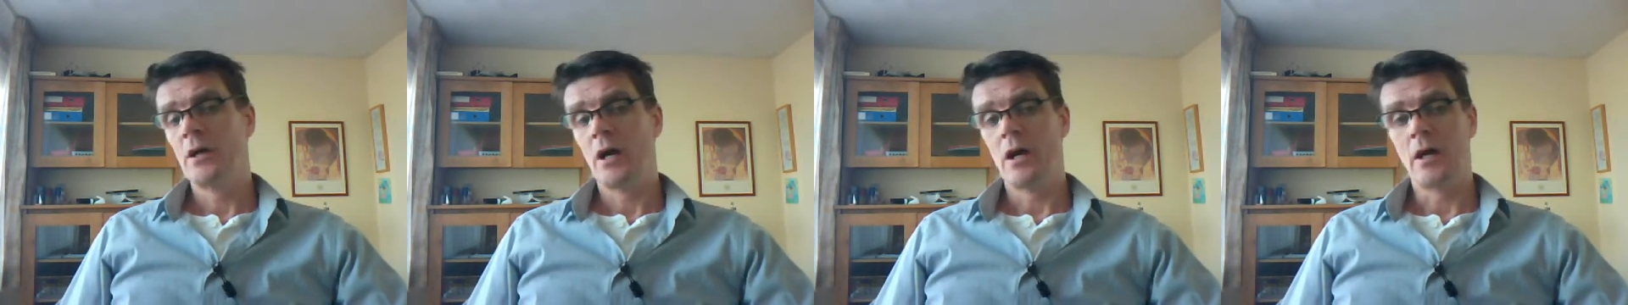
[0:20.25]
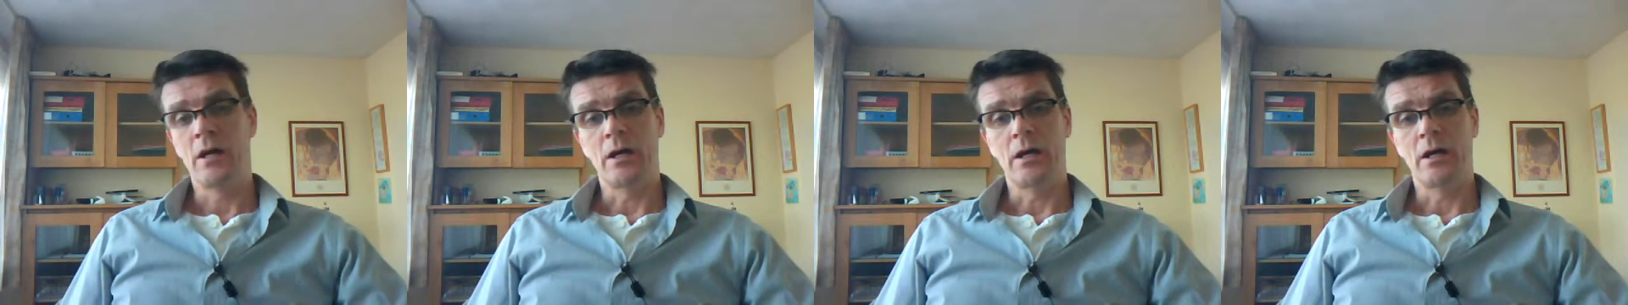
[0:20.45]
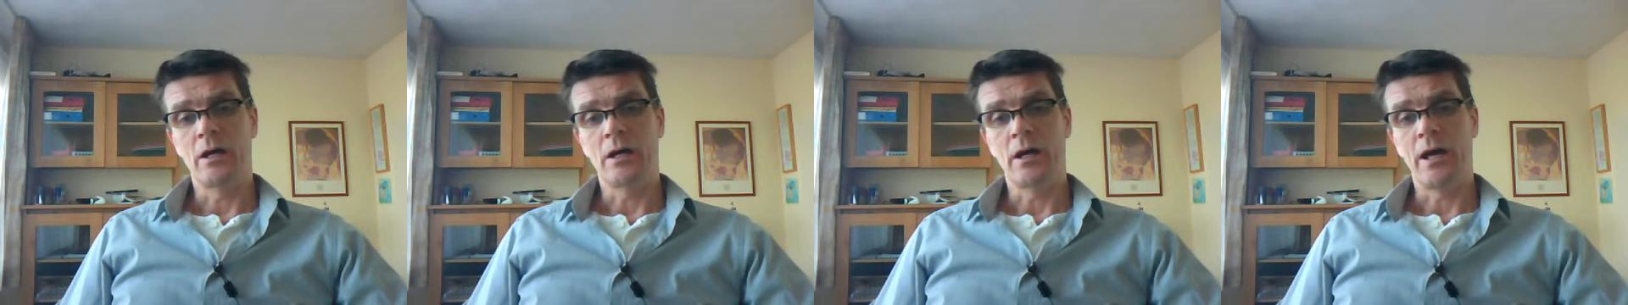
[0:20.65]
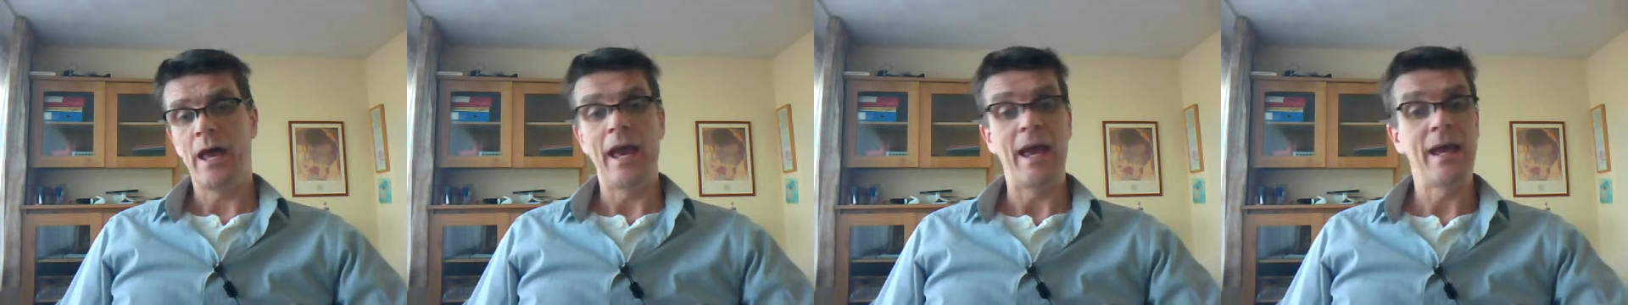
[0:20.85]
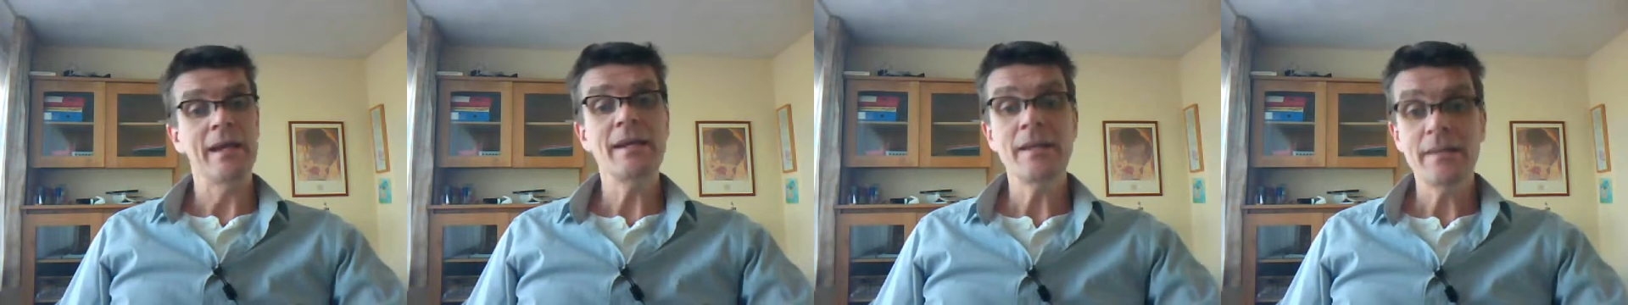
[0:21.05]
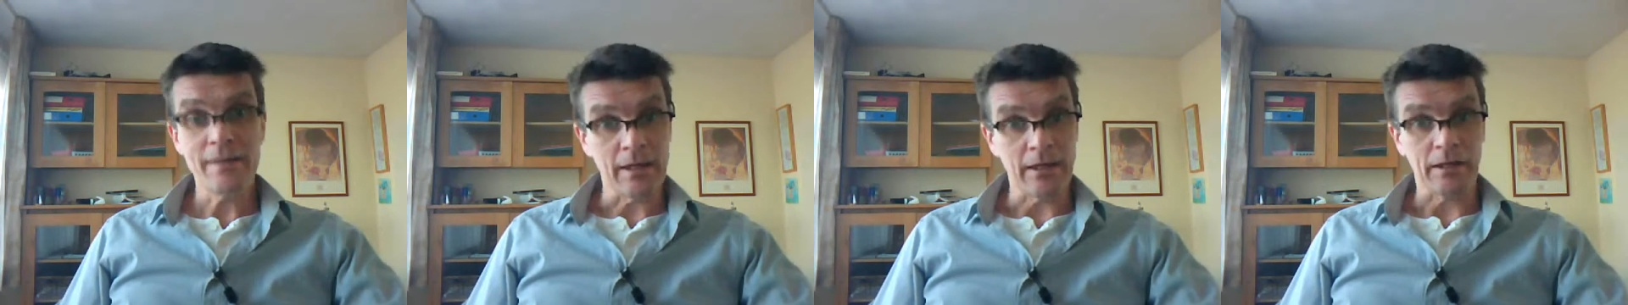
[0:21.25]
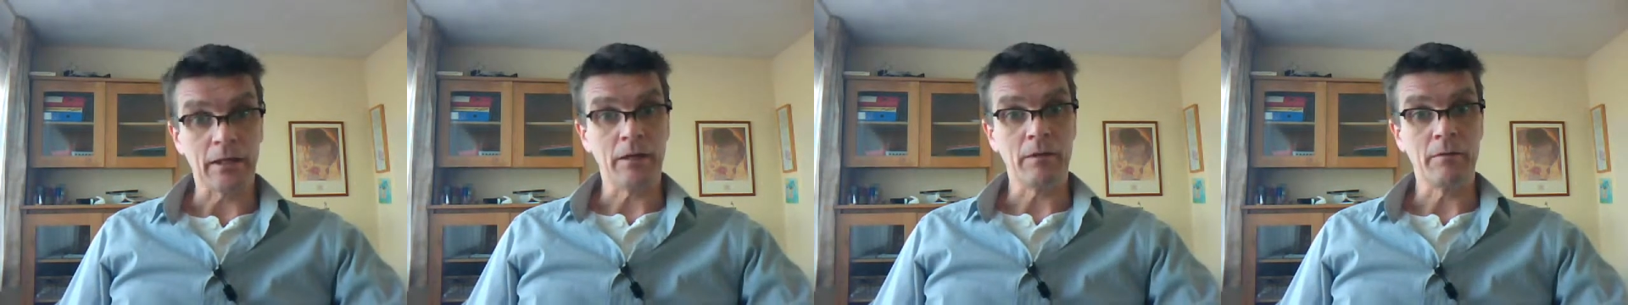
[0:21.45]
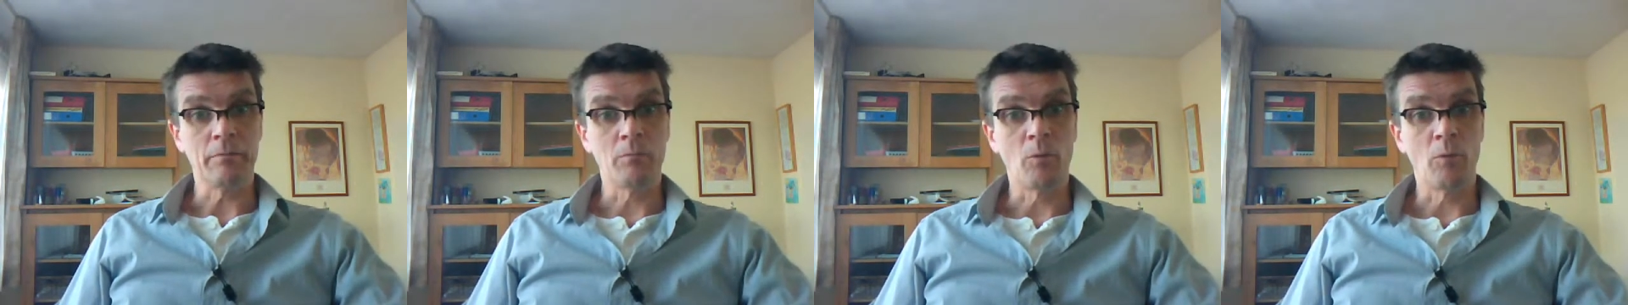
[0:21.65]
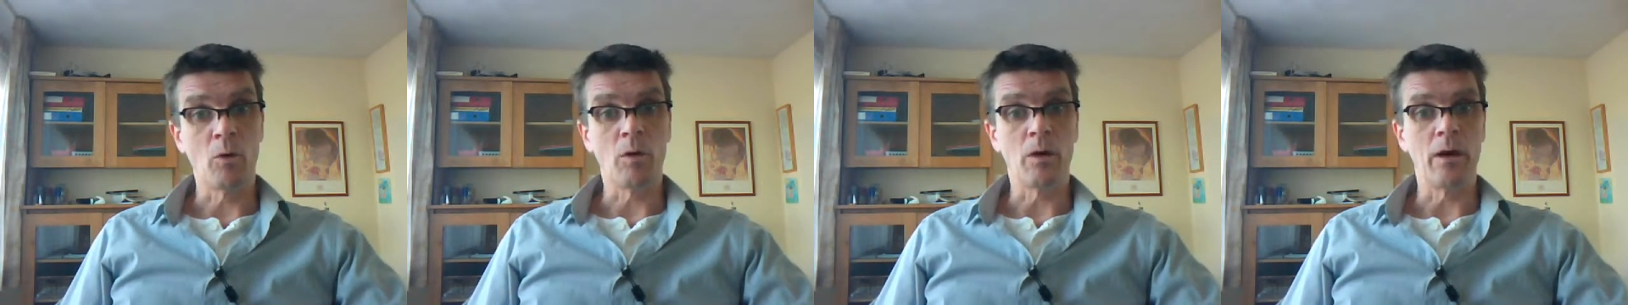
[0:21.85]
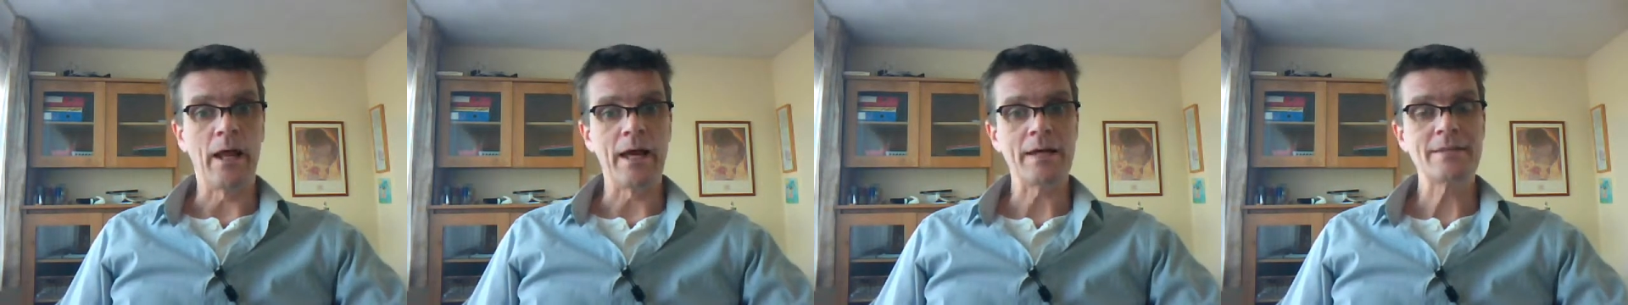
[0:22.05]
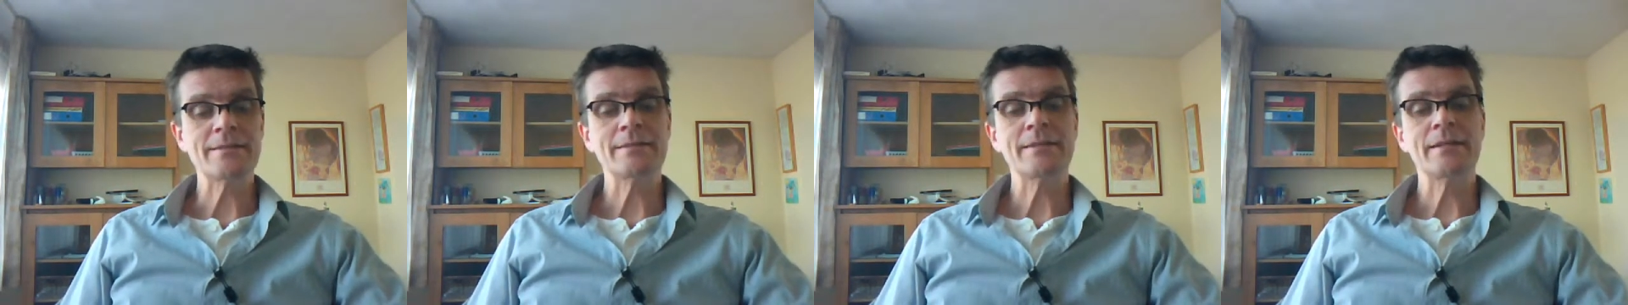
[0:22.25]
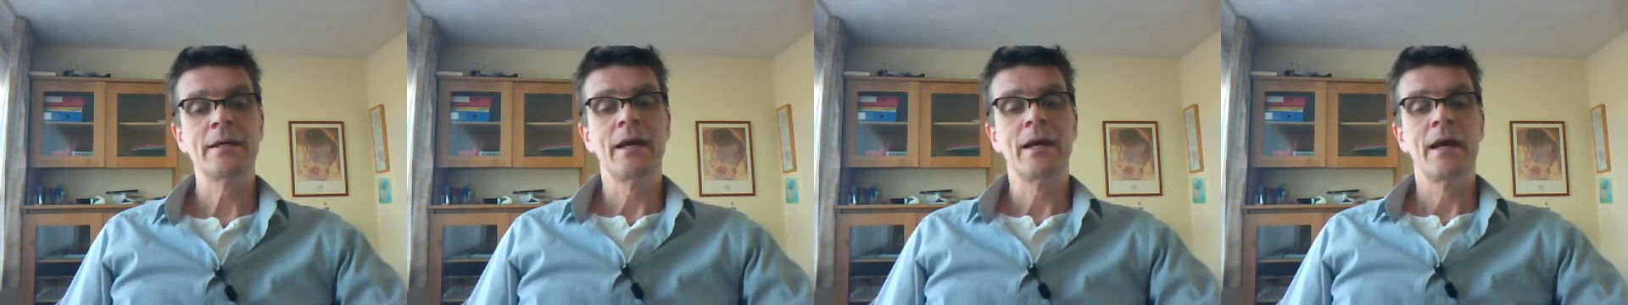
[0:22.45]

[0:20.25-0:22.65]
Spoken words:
anything, more or less.